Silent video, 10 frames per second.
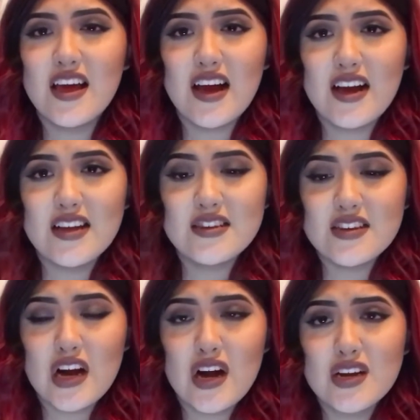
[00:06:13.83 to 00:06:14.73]
And
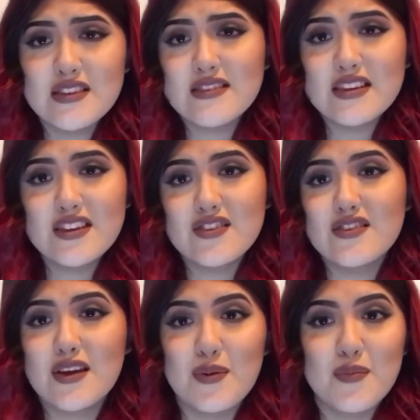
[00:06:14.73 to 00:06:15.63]
honestly, you're
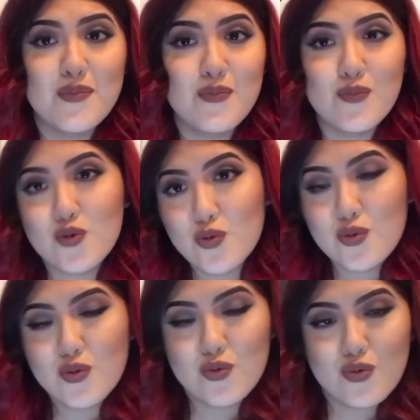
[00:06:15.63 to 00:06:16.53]
just like,
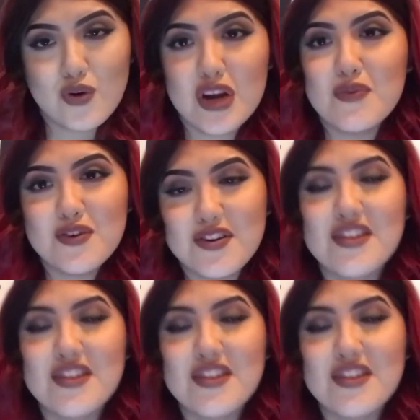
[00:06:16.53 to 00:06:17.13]
whatever.